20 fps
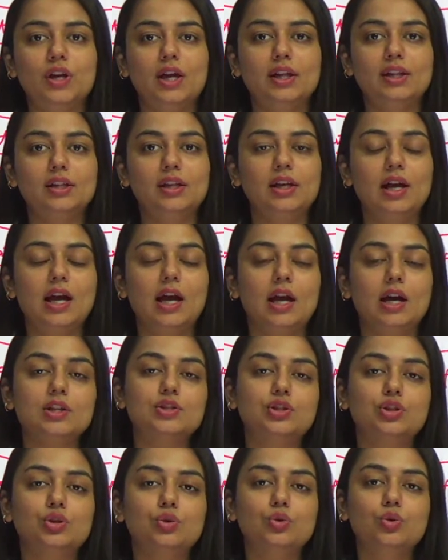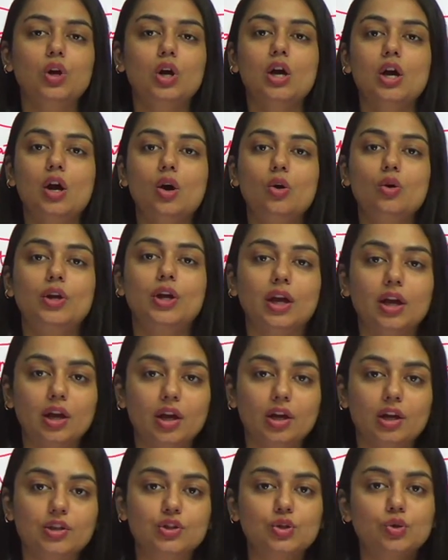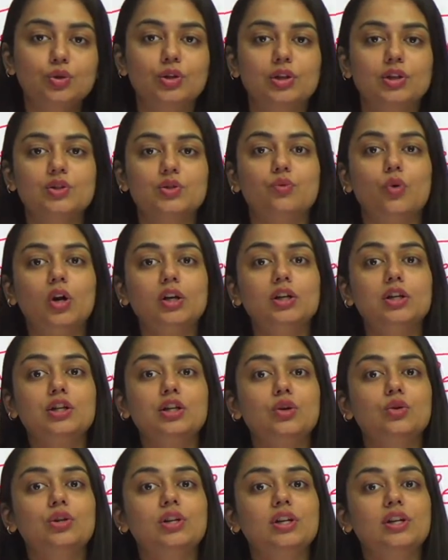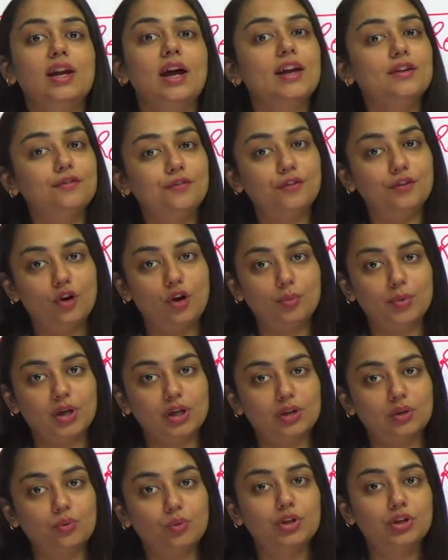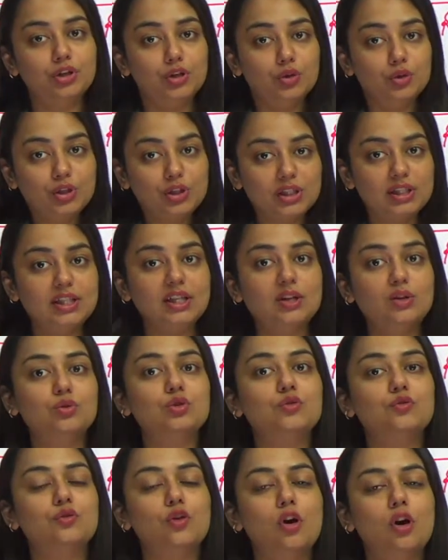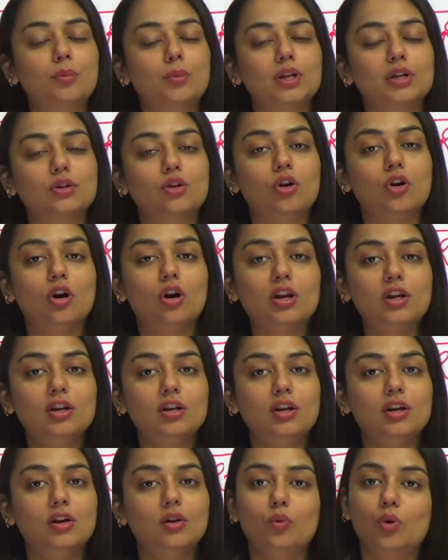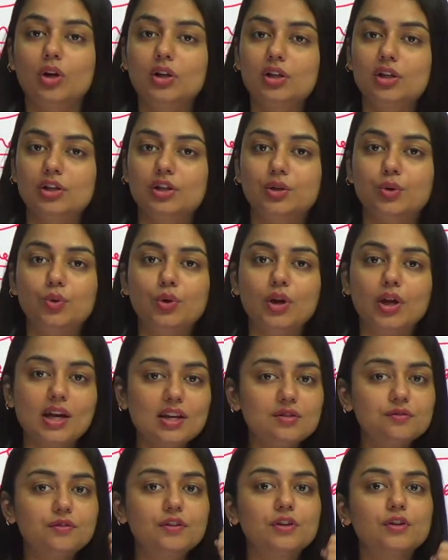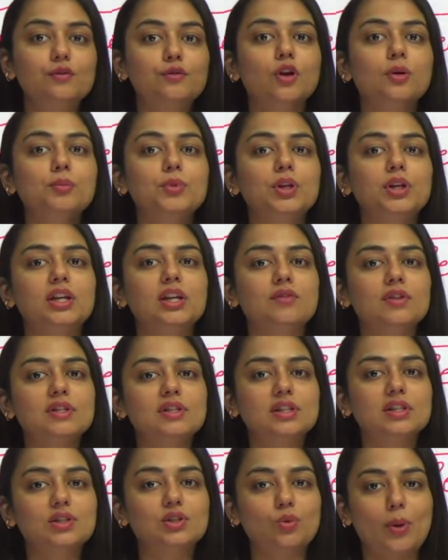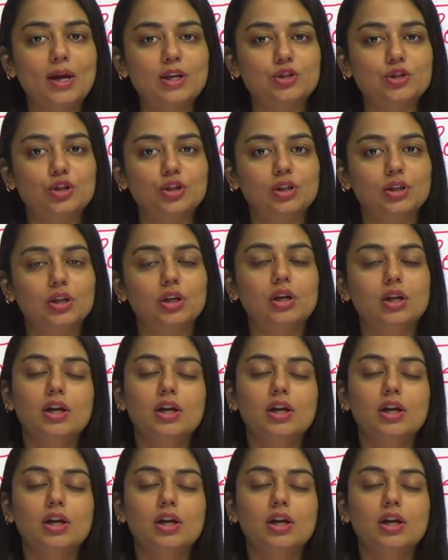and then I ask you, okay, students, what did you derive from it? What did you deduce from it? Or what did you infer from the given situation?